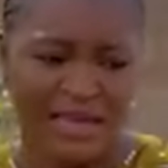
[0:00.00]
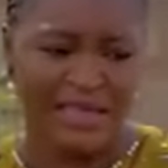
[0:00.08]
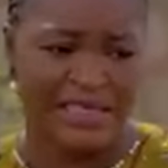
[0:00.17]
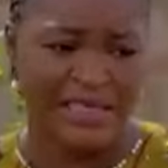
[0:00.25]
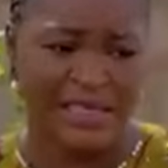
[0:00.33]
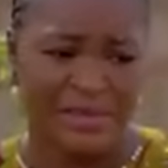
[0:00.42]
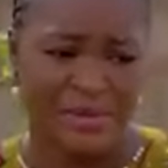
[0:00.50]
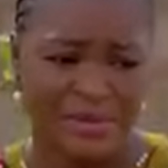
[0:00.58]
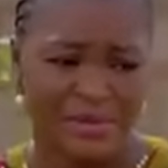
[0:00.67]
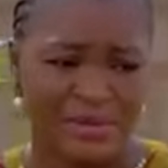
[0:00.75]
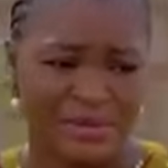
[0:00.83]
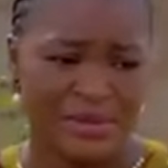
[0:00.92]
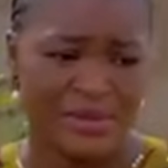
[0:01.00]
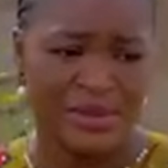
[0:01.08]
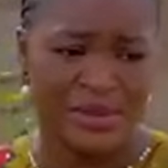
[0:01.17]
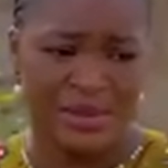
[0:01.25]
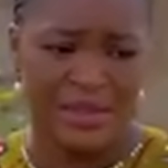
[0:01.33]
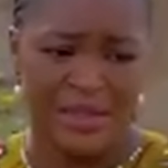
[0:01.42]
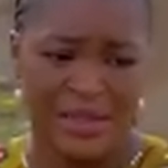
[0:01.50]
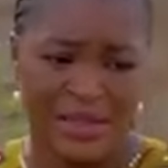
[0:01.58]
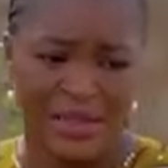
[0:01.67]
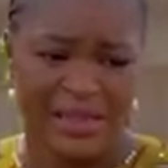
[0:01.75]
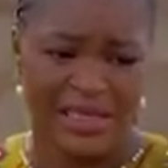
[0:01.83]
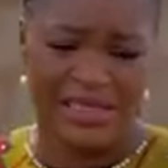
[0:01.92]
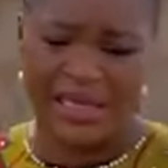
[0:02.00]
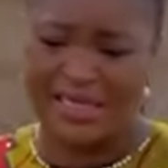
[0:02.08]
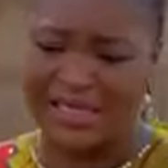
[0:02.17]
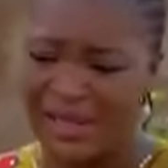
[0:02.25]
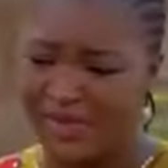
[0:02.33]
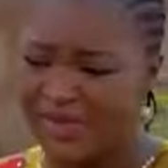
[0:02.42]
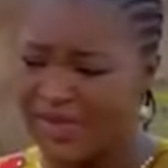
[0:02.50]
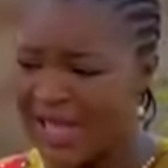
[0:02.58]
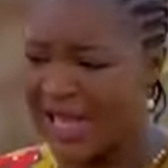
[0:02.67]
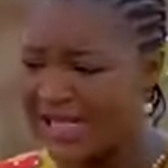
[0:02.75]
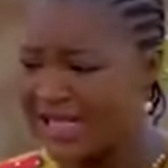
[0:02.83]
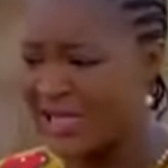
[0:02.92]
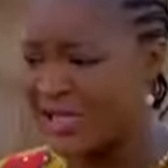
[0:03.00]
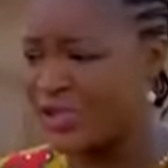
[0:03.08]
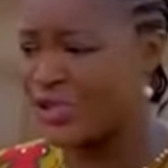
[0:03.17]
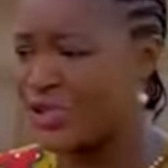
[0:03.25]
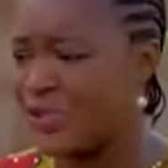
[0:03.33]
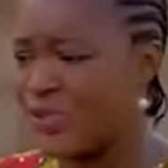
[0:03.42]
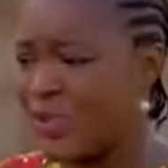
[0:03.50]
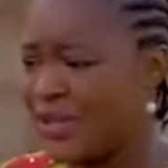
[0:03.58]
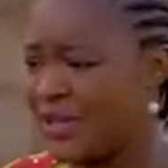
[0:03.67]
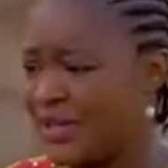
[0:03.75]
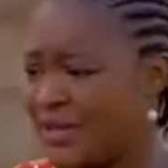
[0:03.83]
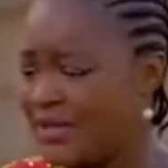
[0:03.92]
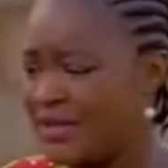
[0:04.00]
He's still as lovely as he used to be.